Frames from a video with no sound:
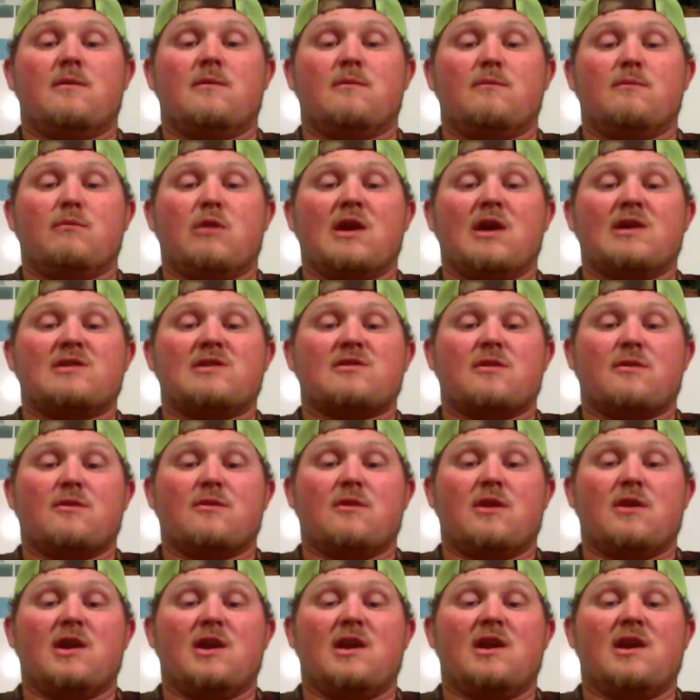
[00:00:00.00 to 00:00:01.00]
Blake's
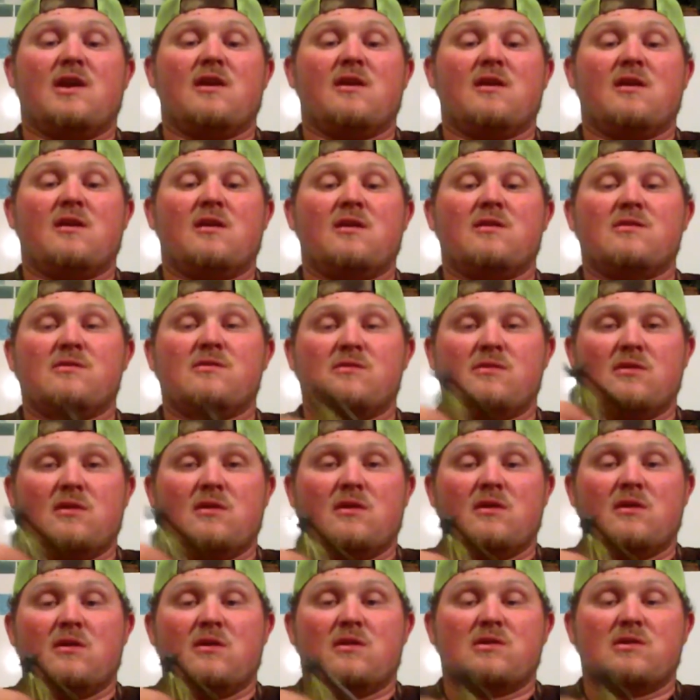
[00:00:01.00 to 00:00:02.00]
old lady
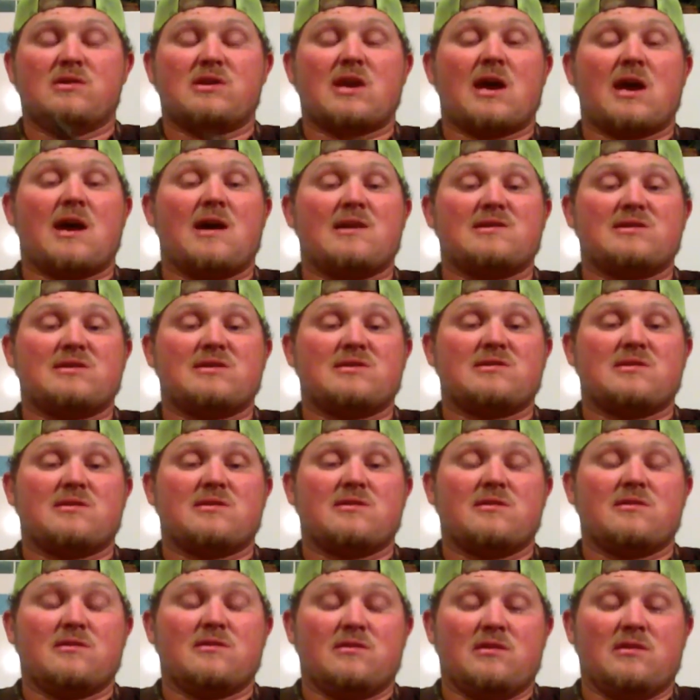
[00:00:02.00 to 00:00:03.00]
ties
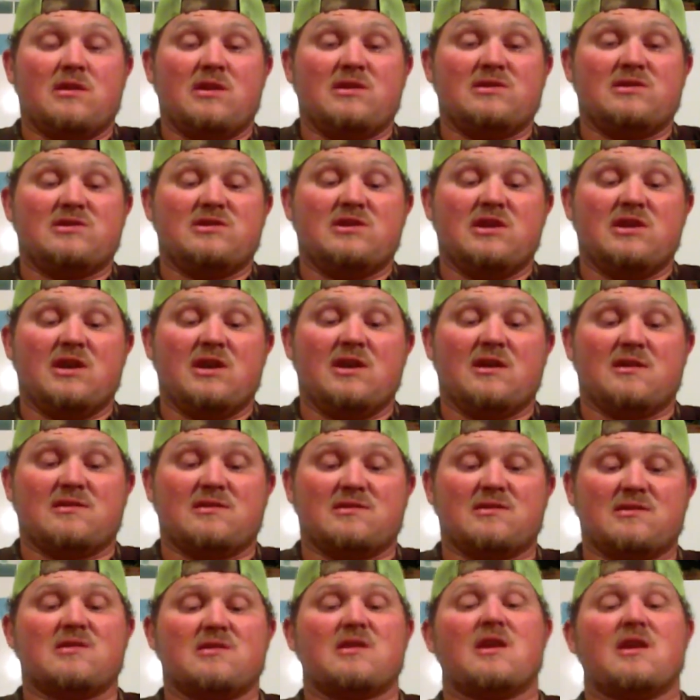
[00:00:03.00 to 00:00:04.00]
these
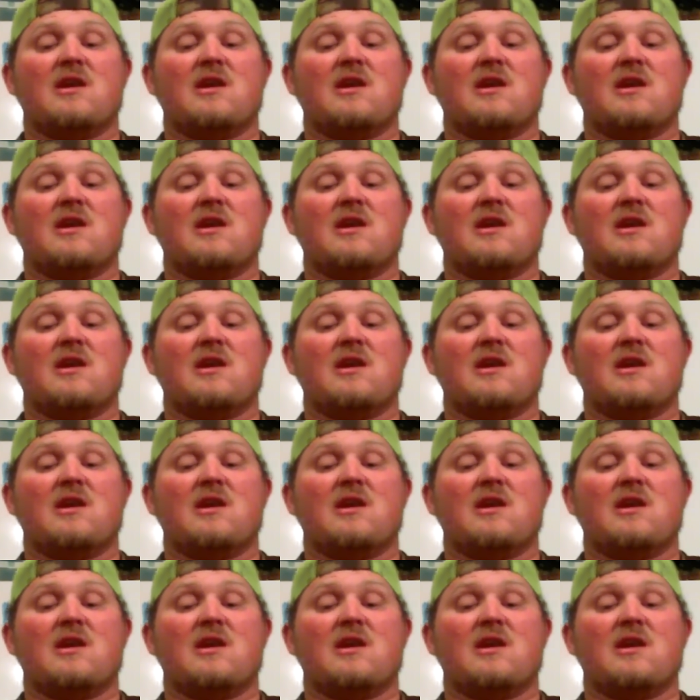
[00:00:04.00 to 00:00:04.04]
jigs and